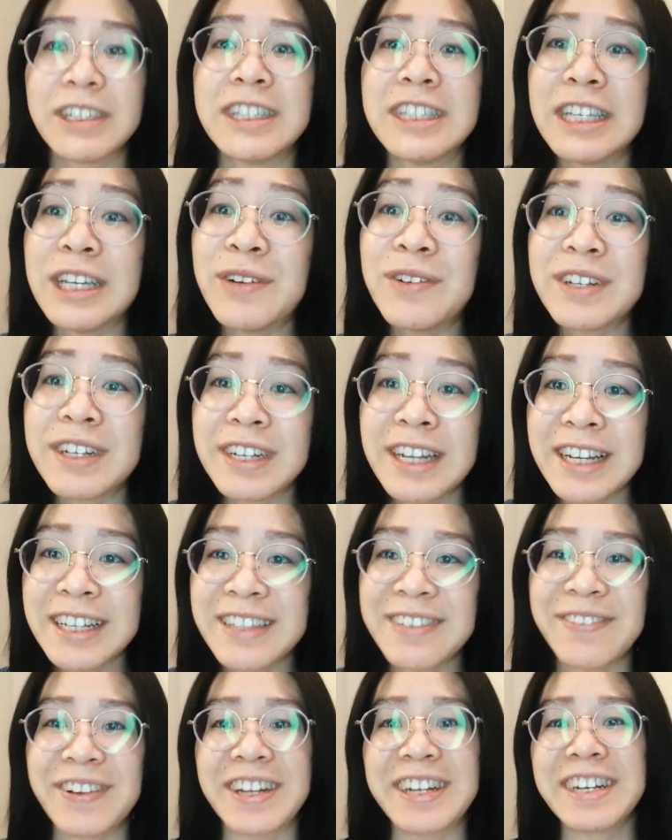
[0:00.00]
see you in the
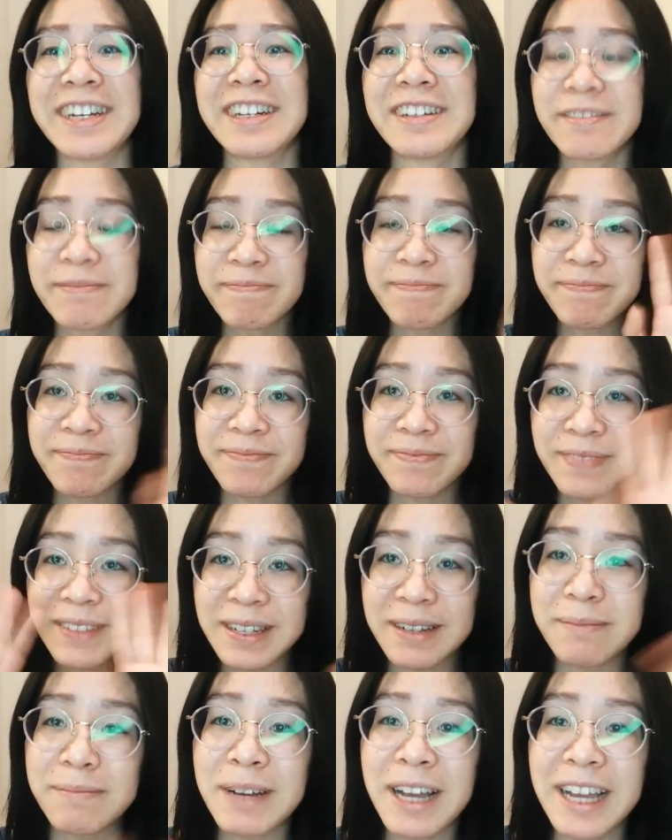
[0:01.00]
next one.
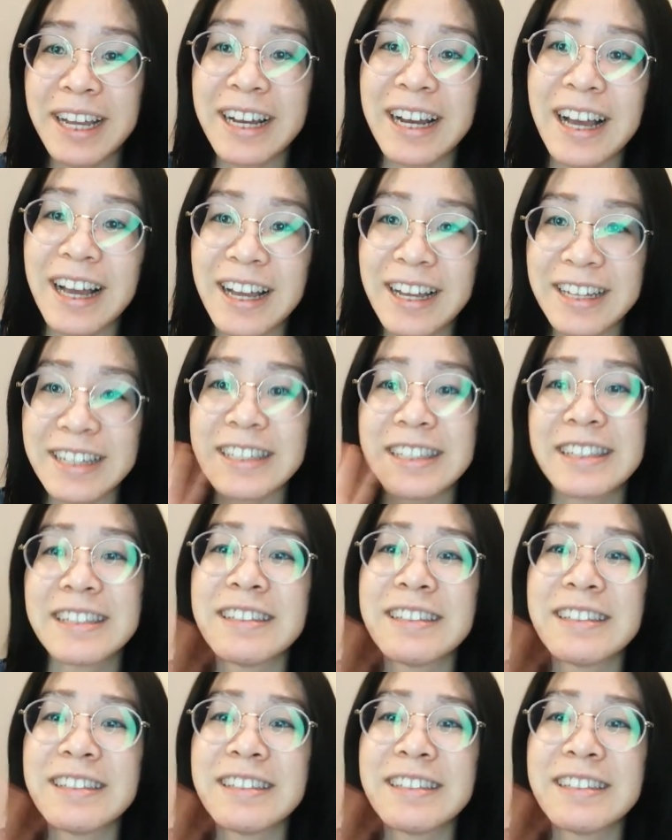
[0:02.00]
Bye guys!